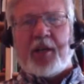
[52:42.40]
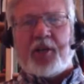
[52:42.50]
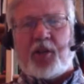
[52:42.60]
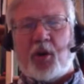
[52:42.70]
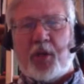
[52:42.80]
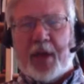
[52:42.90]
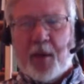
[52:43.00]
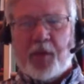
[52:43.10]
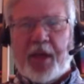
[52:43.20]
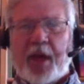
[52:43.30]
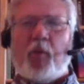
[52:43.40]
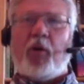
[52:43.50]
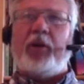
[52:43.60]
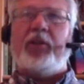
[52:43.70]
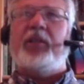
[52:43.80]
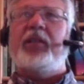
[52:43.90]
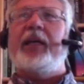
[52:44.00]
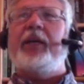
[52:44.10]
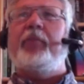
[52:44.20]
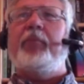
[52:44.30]
so they, they wanted to take
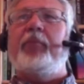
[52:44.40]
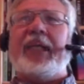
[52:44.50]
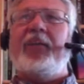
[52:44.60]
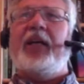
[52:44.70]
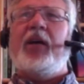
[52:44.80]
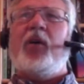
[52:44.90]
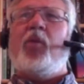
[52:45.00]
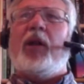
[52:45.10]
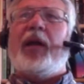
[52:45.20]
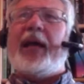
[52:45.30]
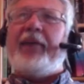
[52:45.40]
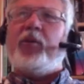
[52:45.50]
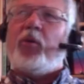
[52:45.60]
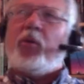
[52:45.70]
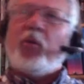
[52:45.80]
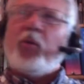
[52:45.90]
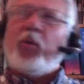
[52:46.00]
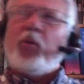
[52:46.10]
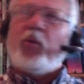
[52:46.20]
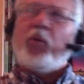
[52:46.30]
him down. Well, after World War II,
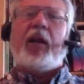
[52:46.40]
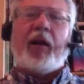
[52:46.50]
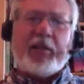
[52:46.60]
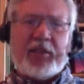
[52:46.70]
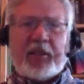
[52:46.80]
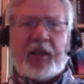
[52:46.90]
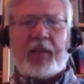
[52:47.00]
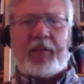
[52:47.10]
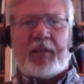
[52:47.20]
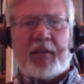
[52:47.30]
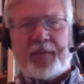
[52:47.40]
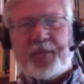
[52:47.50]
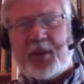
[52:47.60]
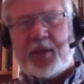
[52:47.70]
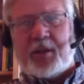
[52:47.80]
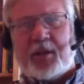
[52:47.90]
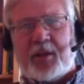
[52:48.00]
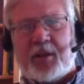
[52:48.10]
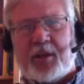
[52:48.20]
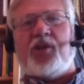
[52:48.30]
they had lost the, the
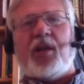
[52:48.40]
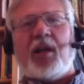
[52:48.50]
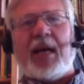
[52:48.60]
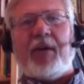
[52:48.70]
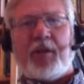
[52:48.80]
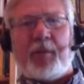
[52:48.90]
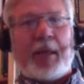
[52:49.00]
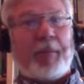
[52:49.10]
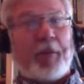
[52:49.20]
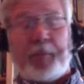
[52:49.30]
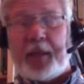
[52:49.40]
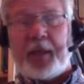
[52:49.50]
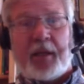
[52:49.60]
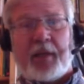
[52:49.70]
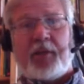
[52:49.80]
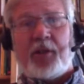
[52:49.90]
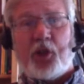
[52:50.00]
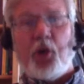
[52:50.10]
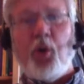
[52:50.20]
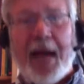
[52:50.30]
sufficient clout to be able to be to
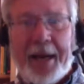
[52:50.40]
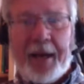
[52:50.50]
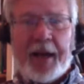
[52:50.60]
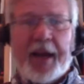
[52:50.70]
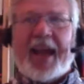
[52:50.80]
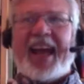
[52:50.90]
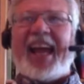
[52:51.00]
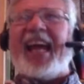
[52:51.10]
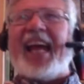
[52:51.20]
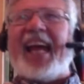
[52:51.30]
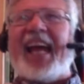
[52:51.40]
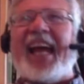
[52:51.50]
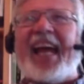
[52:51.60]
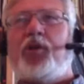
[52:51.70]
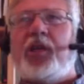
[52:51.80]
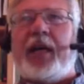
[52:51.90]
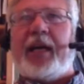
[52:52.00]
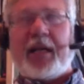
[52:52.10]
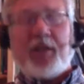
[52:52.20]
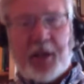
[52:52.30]
do that. And Mossadegh
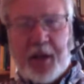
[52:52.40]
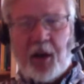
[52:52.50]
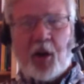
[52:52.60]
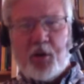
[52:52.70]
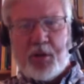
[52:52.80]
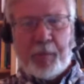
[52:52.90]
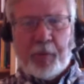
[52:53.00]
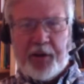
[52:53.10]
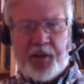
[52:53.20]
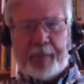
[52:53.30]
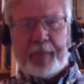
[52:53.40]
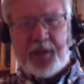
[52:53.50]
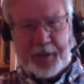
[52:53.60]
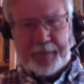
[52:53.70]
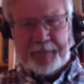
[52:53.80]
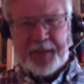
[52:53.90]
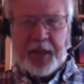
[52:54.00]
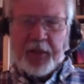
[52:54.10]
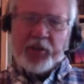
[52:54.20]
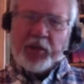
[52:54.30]
actually closed the British embassy.
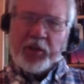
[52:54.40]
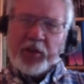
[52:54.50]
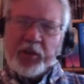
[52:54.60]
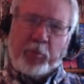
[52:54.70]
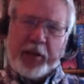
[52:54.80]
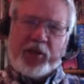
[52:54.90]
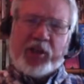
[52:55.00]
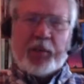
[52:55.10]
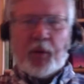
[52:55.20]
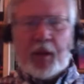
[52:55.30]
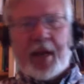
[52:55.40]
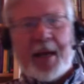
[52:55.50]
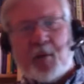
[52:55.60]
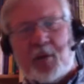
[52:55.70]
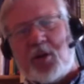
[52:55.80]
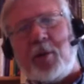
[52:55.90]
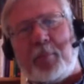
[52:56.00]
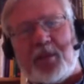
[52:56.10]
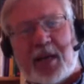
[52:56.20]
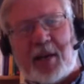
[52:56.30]
So then the British said, well, hey, will you help
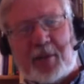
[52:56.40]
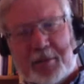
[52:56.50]
us out,